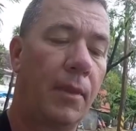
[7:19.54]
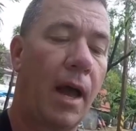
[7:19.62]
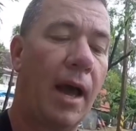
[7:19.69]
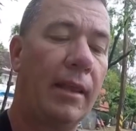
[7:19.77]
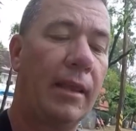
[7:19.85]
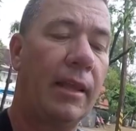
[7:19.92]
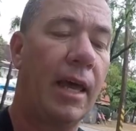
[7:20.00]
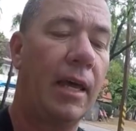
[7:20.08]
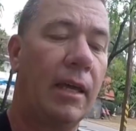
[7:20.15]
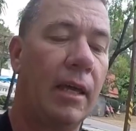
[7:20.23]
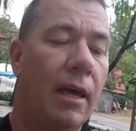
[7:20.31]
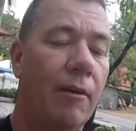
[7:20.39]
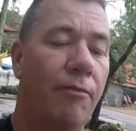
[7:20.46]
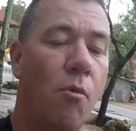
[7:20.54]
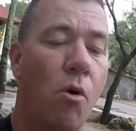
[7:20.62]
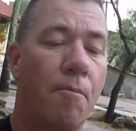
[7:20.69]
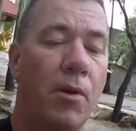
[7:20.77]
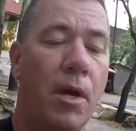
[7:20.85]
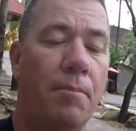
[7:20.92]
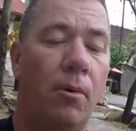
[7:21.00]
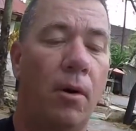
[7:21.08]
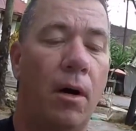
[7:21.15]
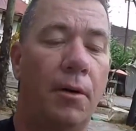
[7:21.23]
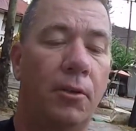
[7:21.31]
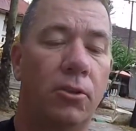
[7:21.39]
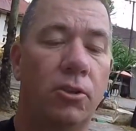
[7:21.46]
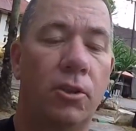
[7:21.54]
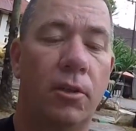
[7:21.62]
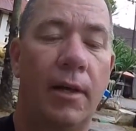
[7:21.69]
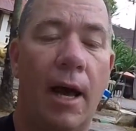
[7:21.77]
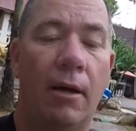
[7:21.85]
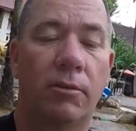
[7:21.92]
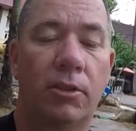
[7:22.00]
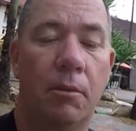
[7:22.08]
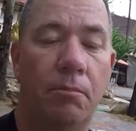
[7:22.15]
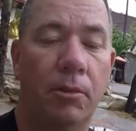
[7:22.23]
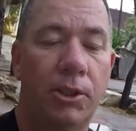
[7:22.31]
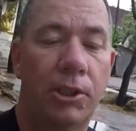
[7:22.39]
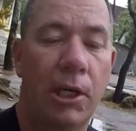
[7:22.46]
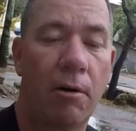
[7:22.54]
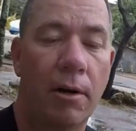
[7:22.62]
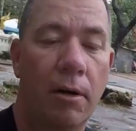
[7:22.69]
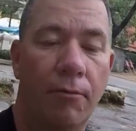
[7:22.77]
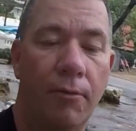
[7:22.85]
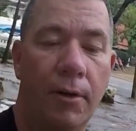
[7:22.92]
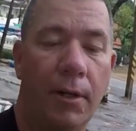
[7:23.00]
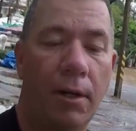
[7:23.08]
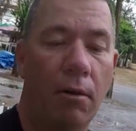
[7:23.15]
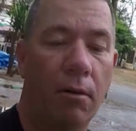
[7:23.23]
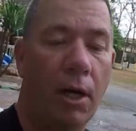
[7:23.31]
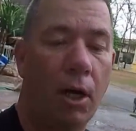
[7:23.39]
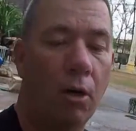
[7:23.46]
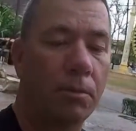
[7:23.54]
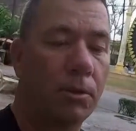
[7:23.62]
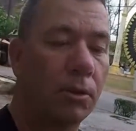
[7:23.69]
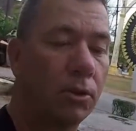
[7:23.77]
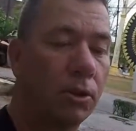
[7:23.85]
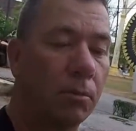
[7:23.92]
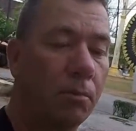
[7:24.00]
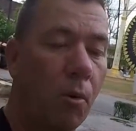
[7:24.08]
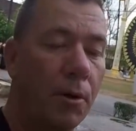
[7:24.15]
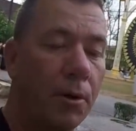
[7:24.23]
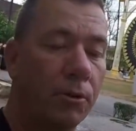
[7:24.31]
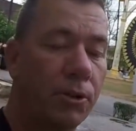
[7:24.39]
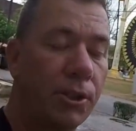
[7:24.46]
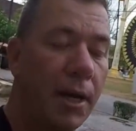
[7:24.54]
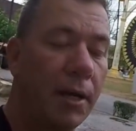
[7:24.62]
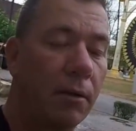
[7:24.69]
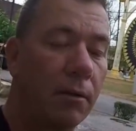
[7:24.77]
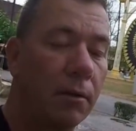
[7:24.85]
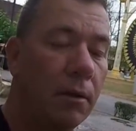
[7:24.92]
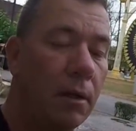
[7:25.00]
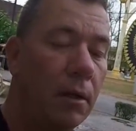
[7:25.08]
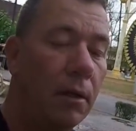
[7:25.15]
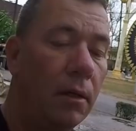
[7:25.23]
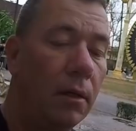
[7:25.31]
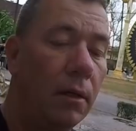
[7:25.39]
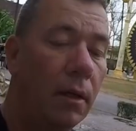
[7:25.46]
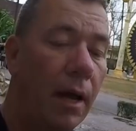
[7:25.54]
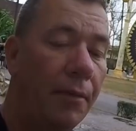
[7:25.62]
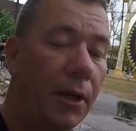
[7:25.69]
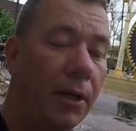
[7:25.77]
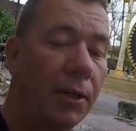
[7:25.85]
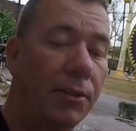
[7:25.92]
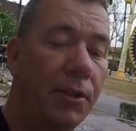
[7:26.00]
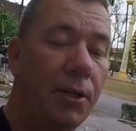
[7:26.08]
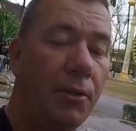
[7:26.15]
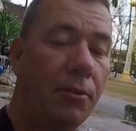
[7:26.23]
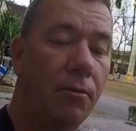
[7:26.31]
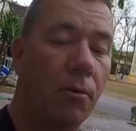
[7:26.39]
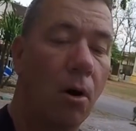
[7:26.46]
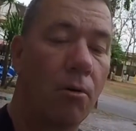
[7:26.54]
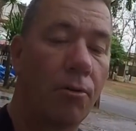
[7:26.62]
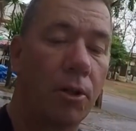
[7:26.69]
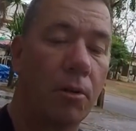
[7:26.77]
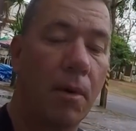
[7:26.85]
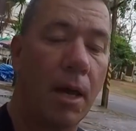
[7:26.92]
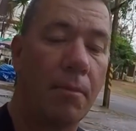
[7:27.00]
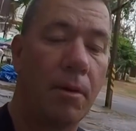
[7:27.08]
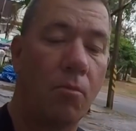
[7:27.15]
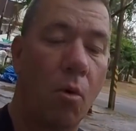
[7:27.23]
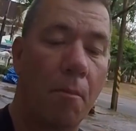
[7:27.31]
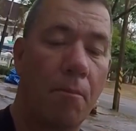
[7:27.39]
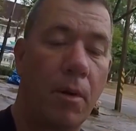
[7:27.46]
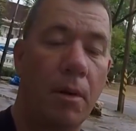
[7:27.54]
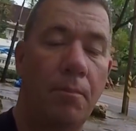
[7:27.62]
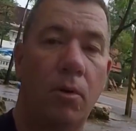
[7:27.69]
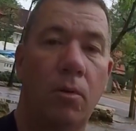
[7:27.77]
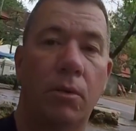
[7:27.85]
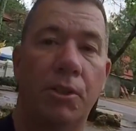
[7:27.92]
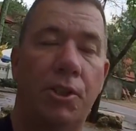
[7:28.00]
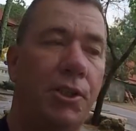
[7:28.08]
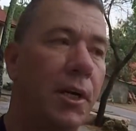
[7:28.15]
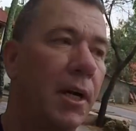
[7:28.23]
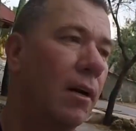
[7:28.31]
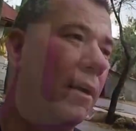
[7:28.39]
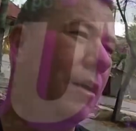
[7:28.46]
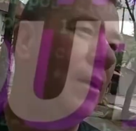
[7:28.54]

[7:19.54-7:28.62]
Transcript: I think if more people understood how simply sharing your video helps to support your channel and the continued growth, then maybe more people would share.